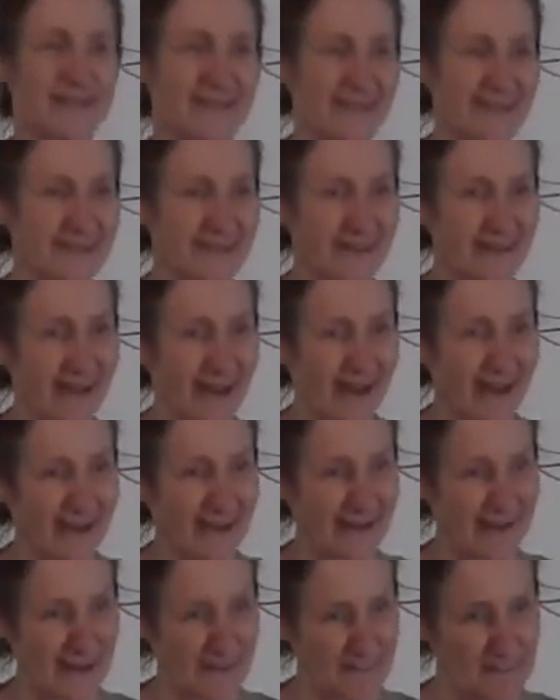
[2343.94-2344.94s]
hit it
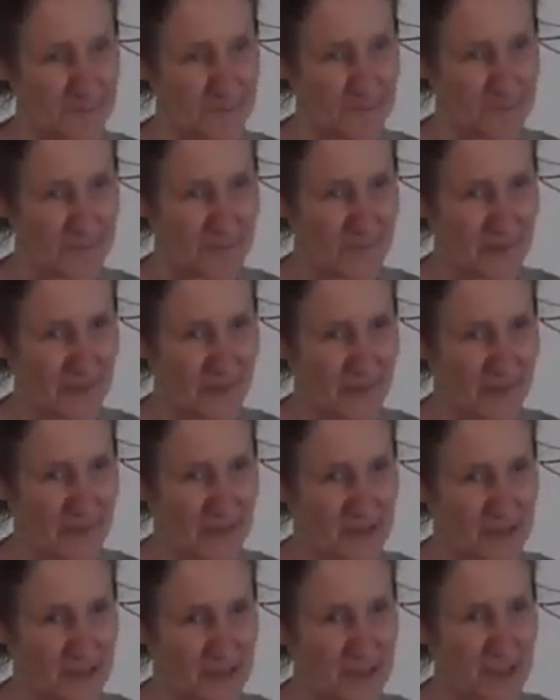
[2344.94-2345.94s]
harder.
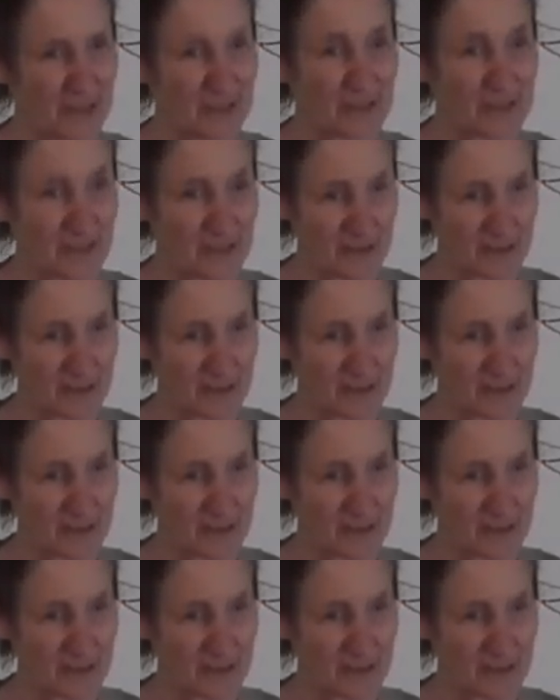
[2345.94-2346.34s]
Just hit it